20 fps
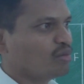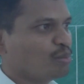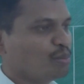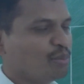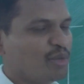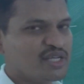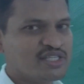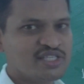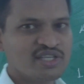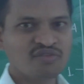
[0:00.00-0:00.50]

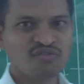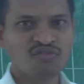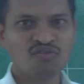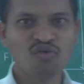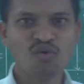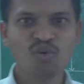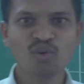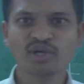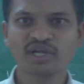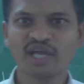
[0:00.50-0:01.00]
basic
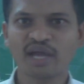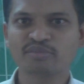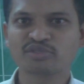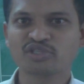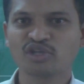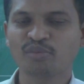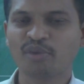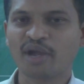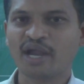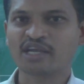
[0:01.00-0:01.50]
four
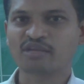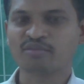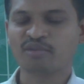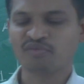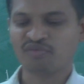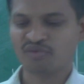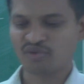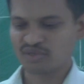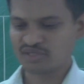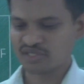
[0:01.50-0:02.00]
types of
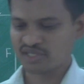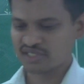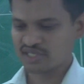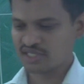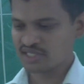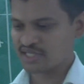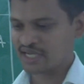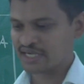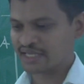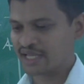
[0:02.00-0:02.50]
atomic
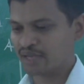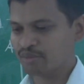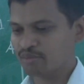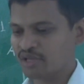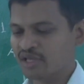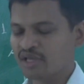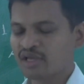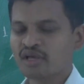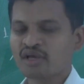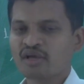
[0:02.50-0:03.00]
fluorescences that can
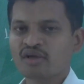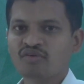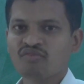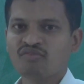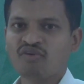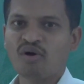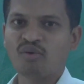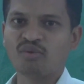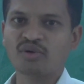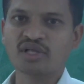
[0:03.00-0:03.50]
be
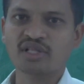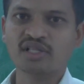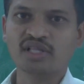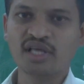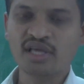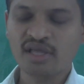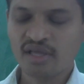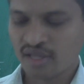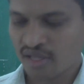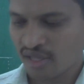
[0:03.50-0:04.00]
found in
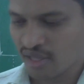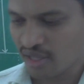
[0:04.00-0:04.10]
the